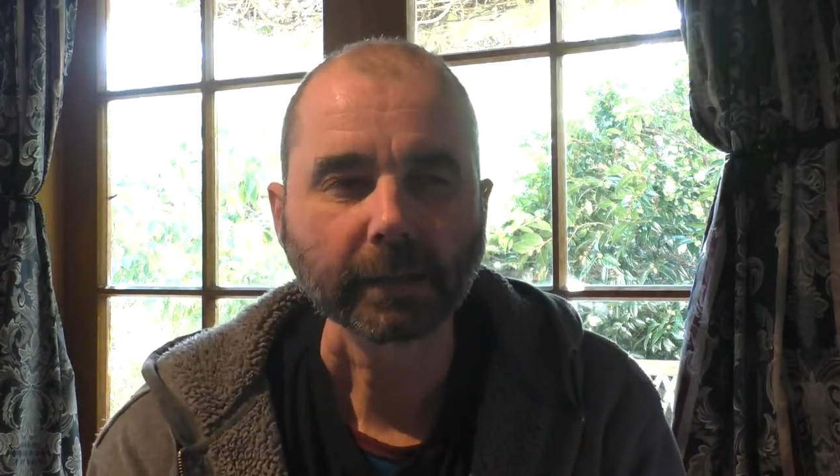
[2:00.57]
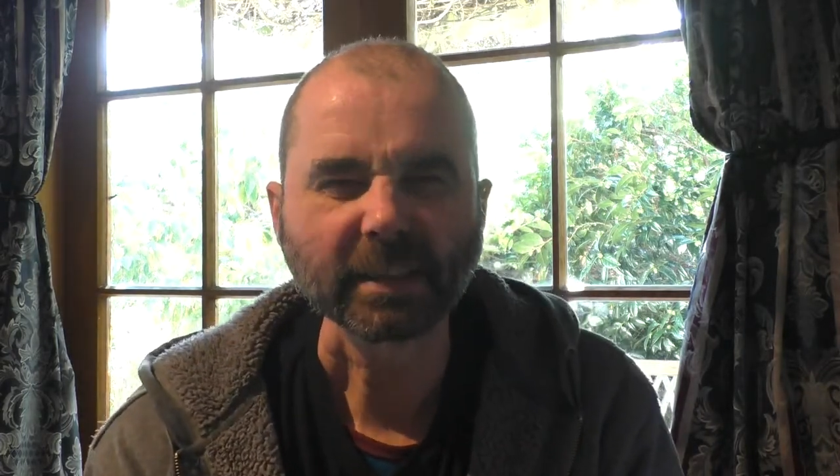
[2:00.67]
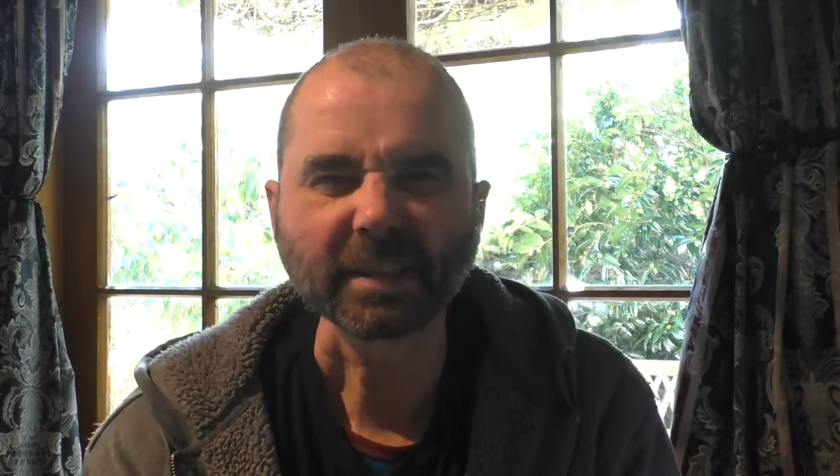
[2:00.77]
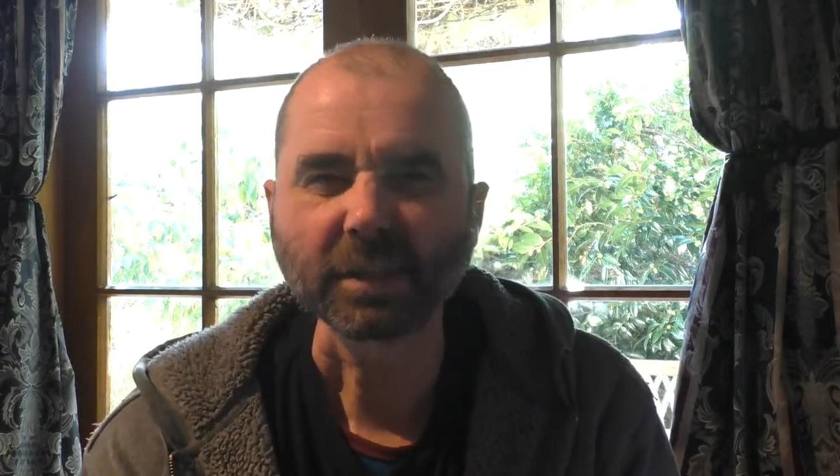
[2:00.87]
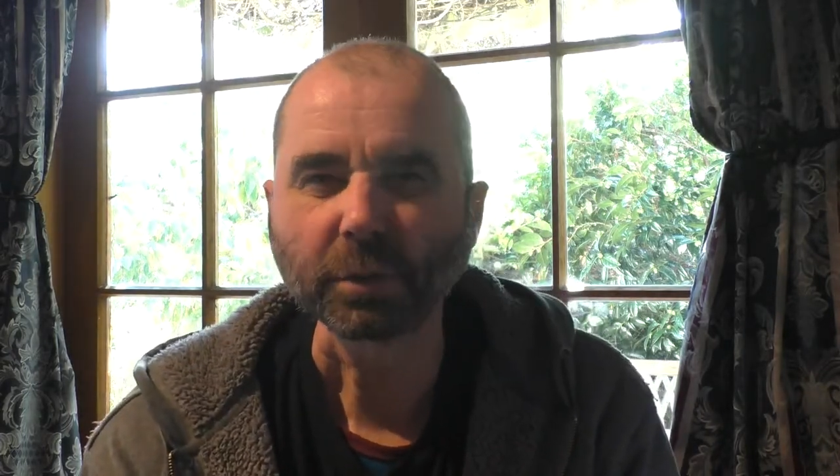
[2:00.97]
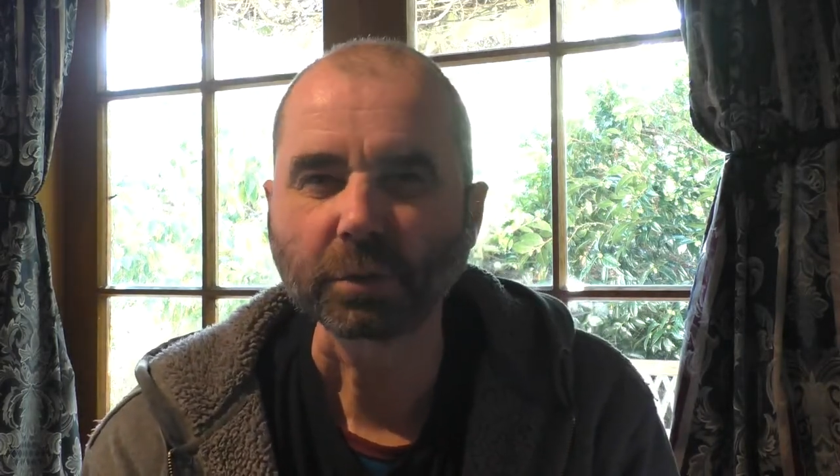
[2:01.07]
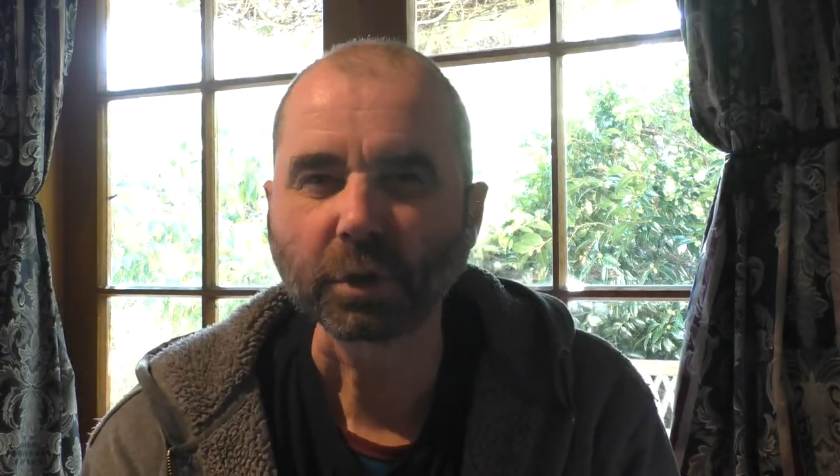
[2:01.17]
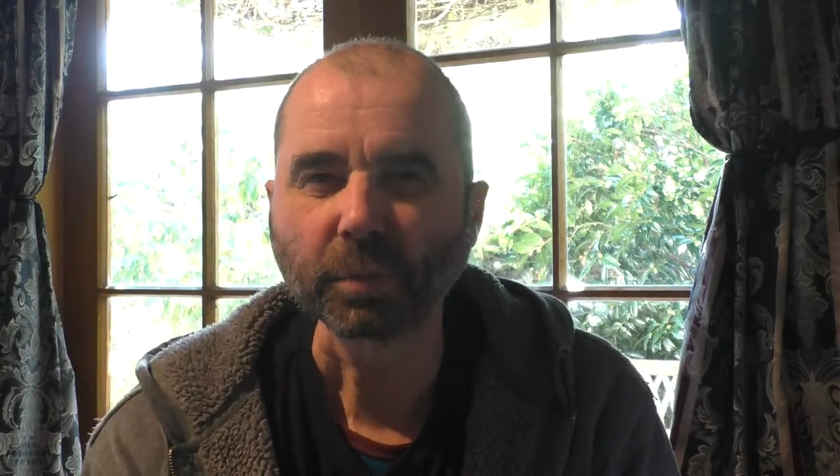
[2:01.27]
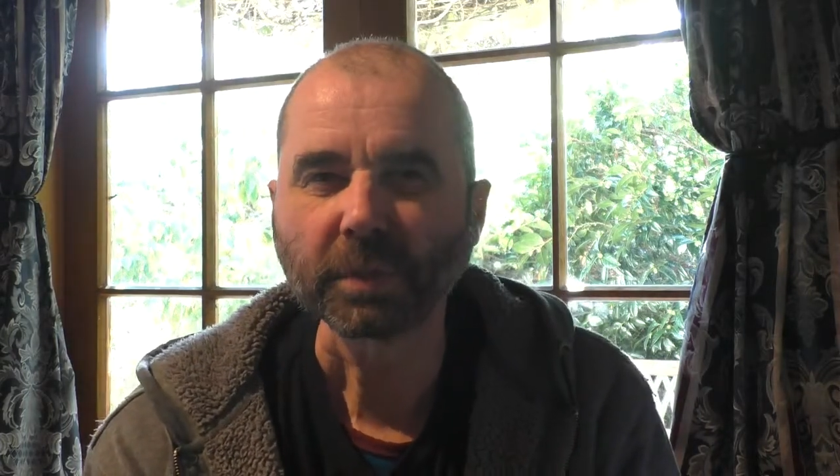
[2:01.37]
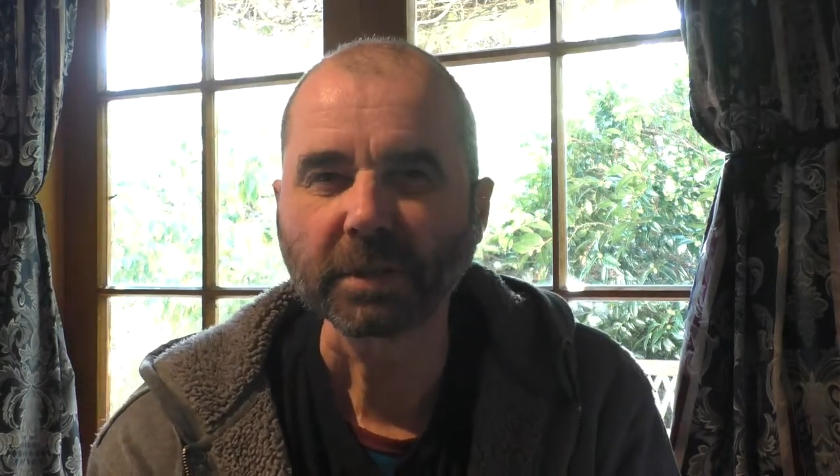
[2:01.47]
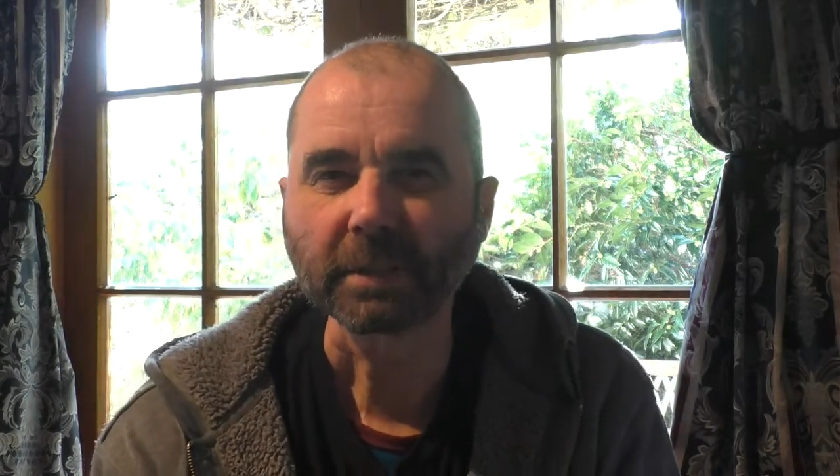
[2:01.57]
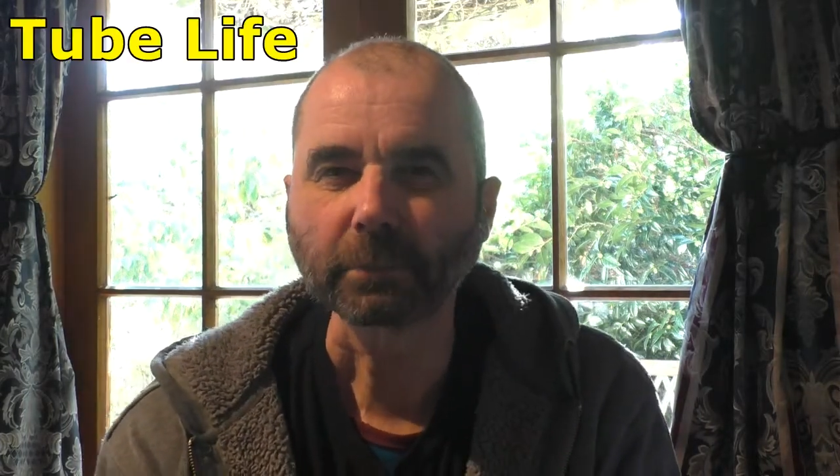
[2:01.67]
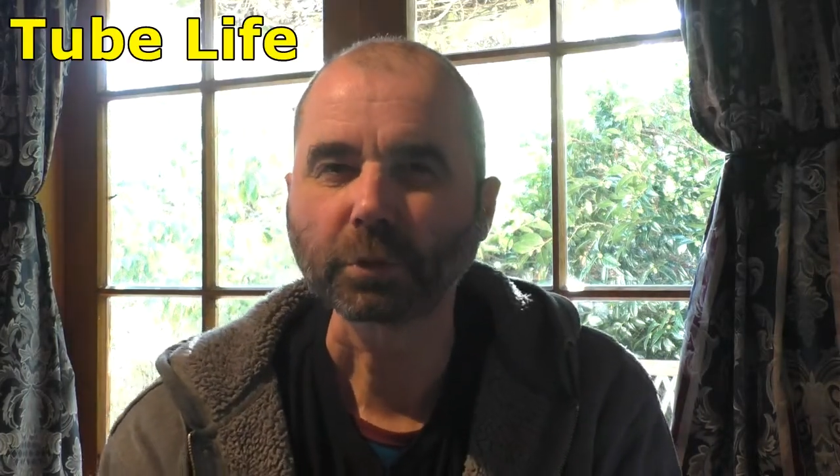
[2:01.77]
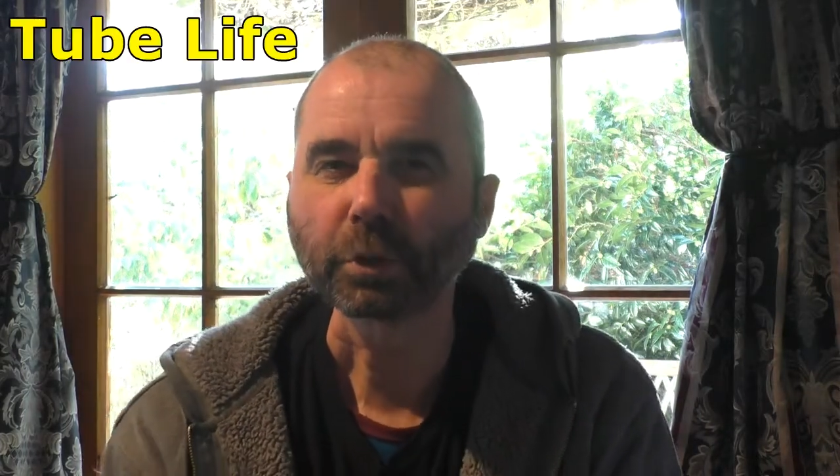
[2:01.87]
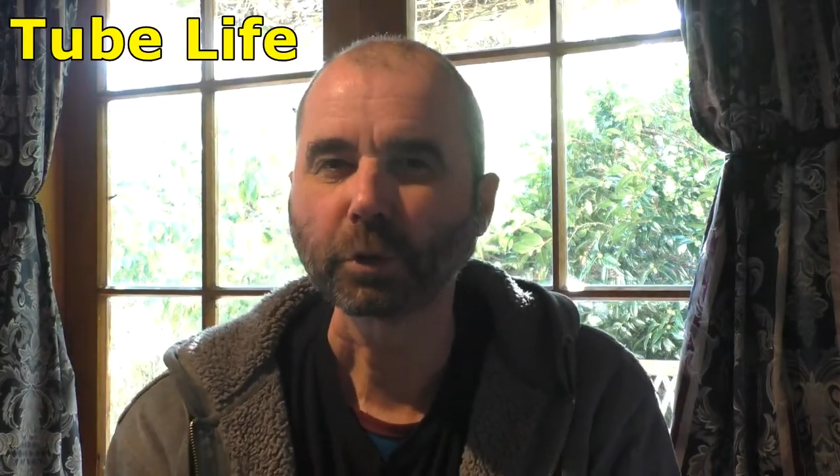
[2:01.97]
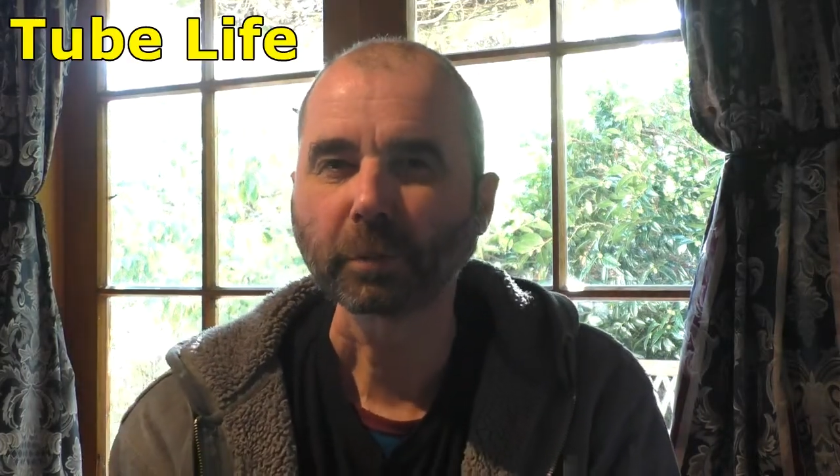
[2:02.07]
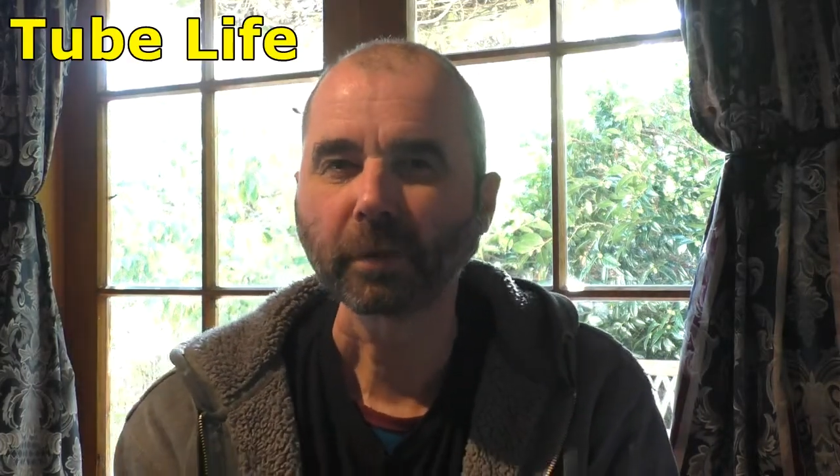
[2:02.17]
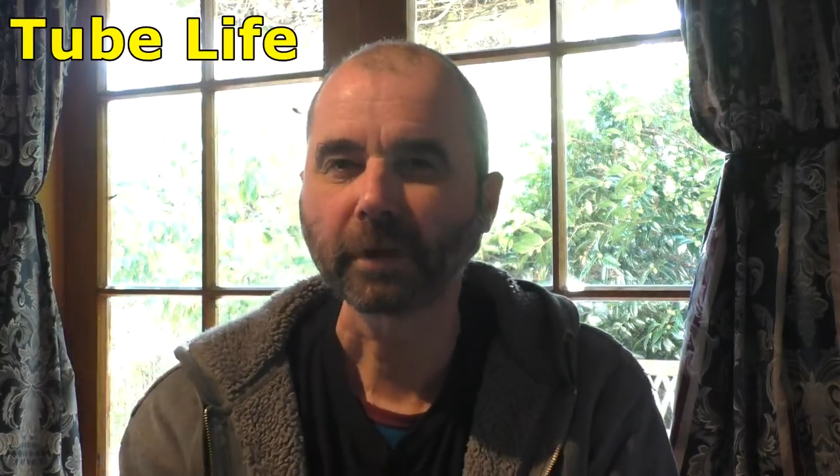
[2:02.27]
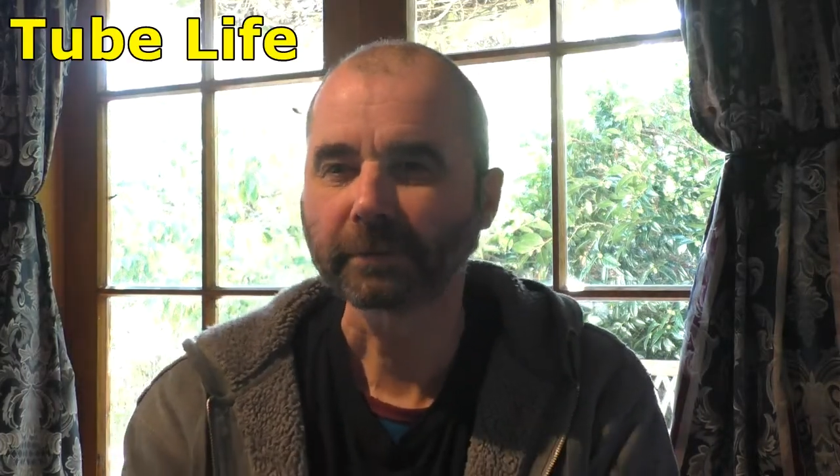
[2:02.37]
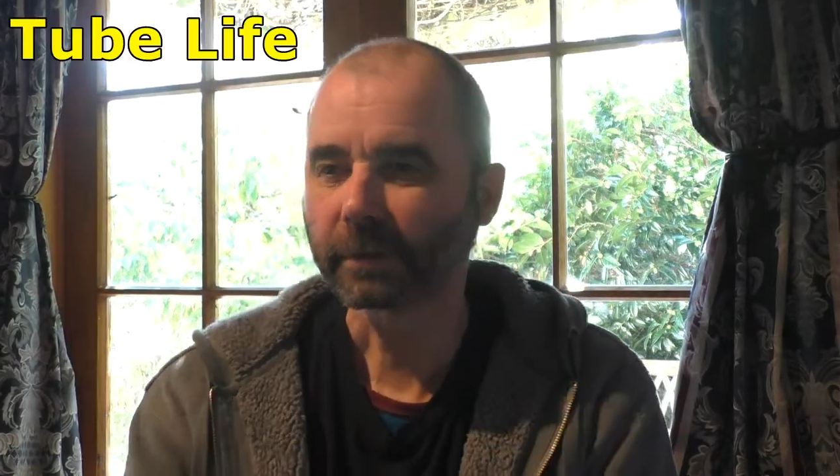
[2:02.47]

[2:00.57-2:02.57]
just YouTube in general, TubeLife